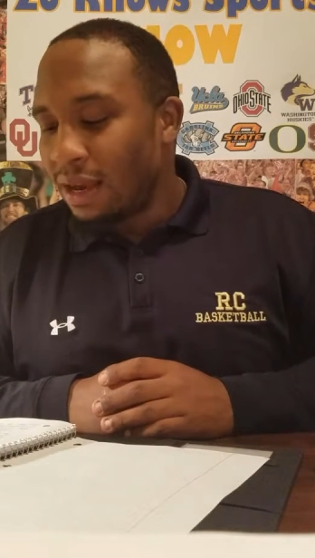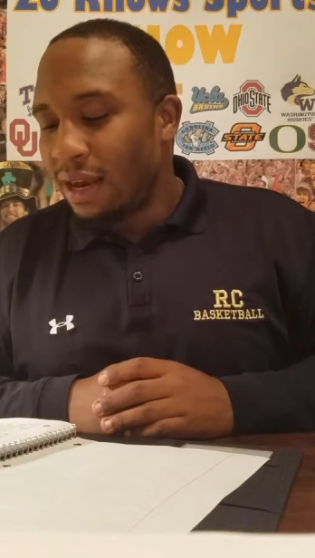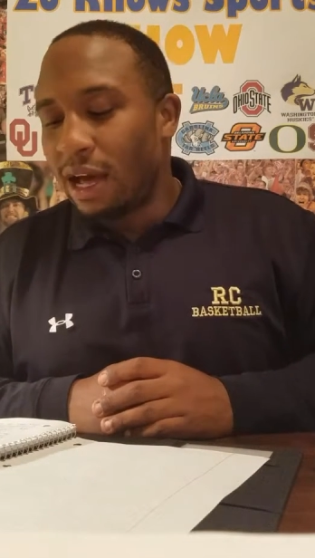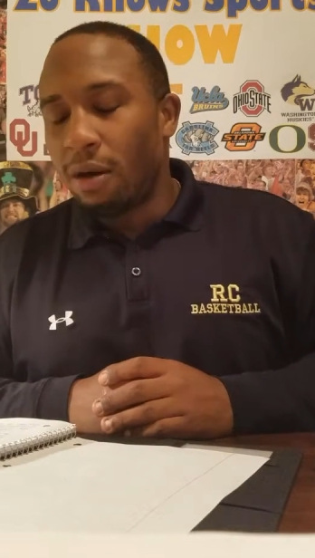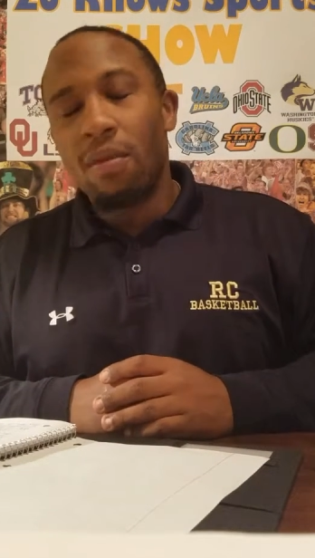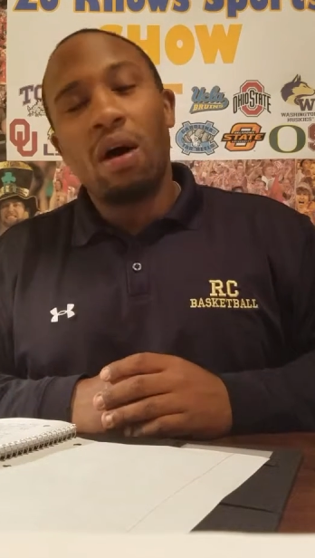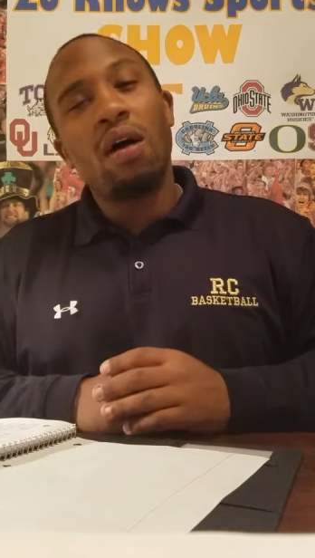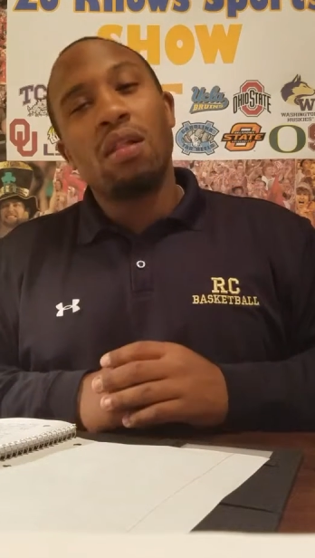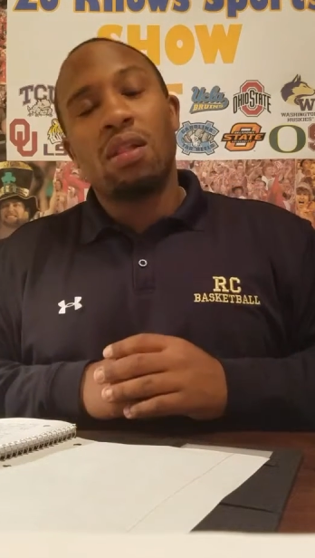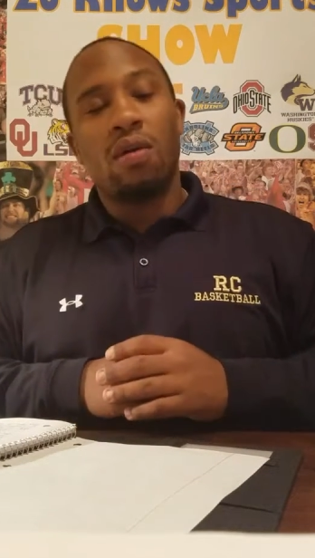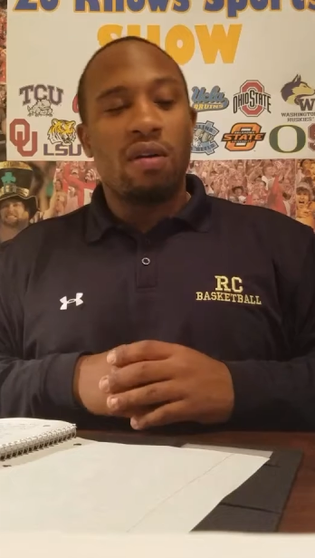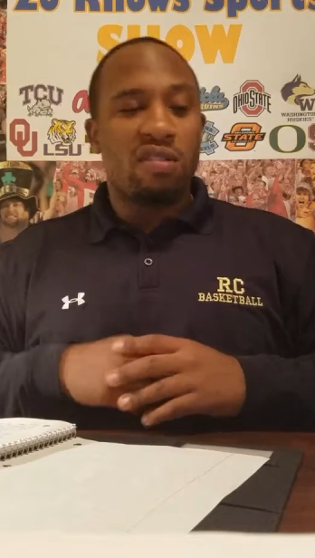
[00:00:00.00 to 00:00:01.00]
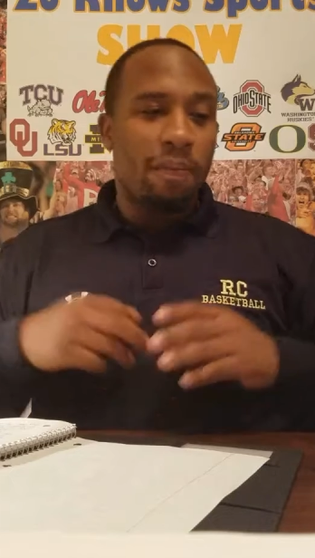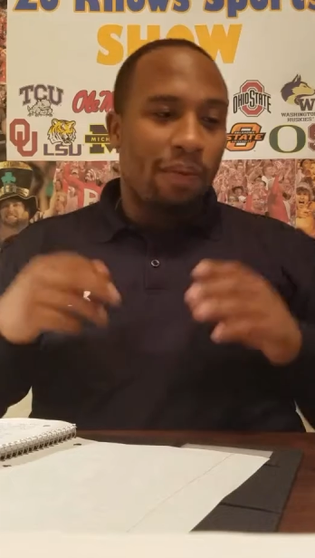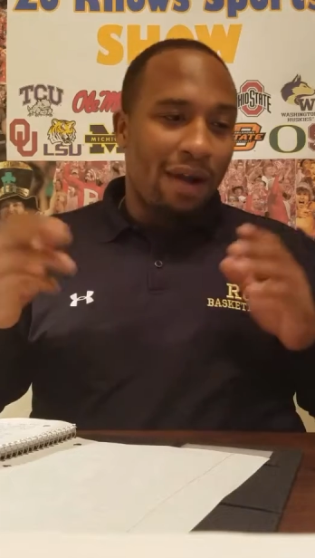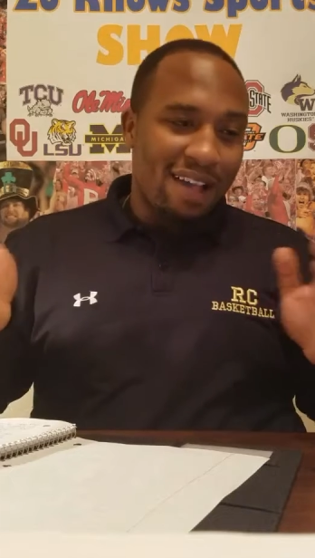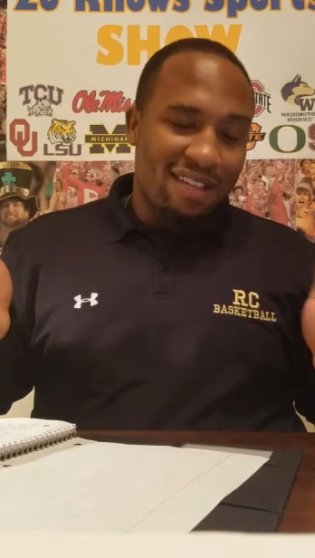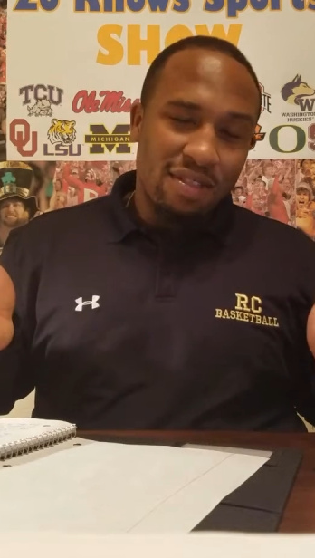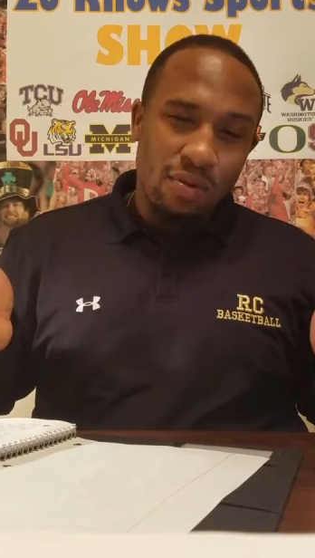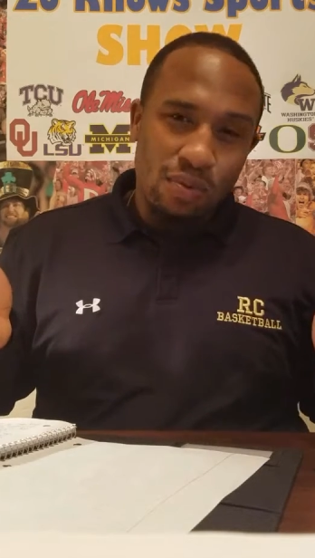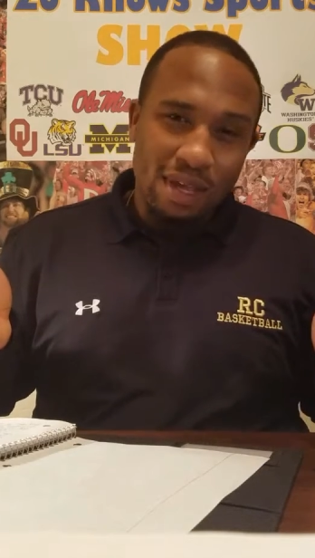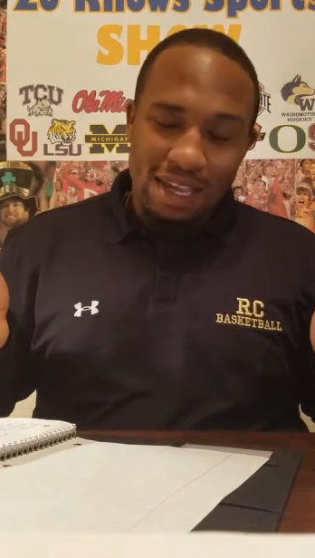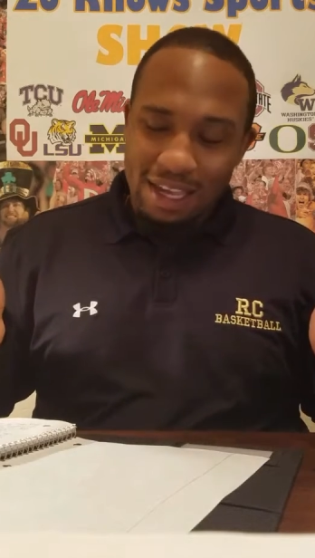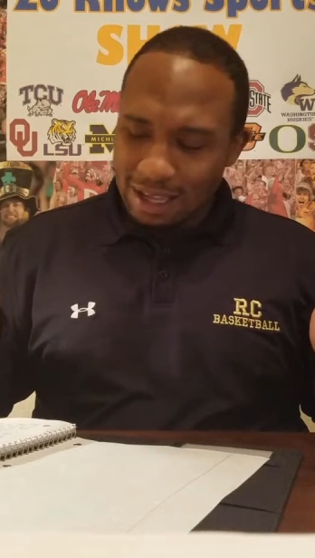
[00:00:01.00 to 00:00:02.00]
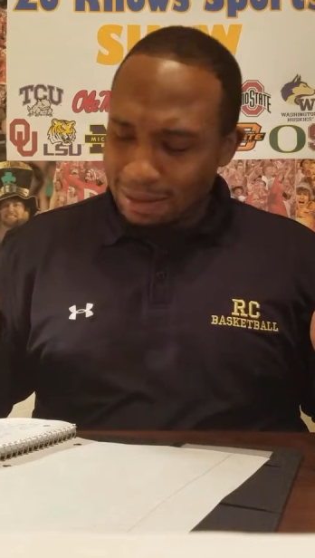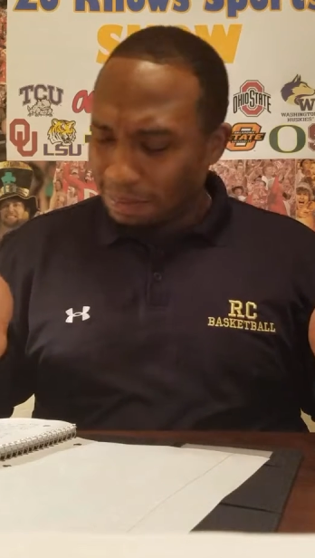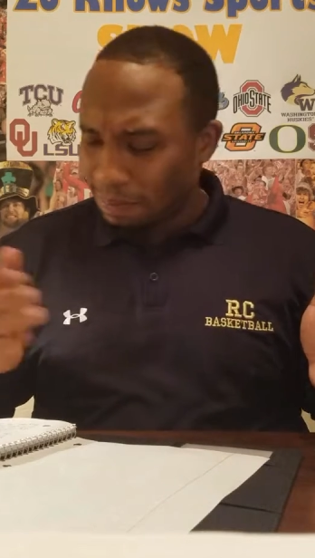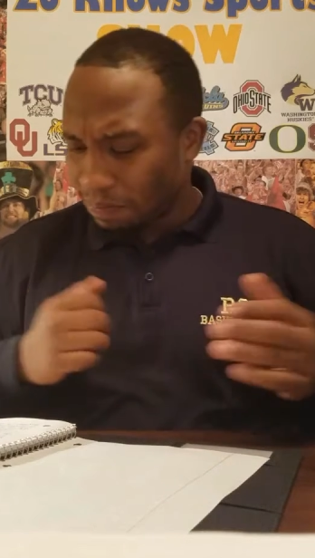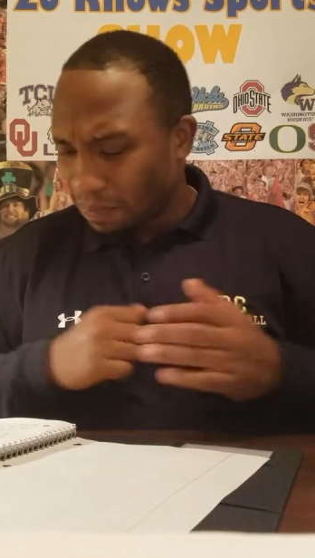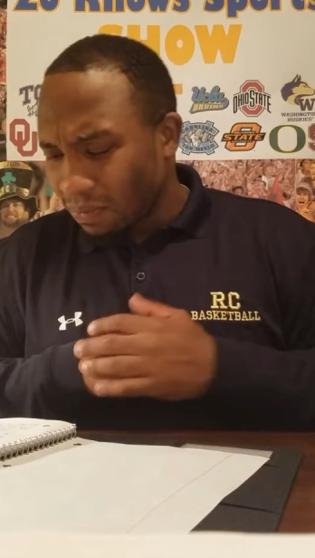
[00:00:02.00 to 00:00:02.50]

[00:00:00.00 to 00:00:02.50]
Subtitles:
Now, also, our surprise of the weekend,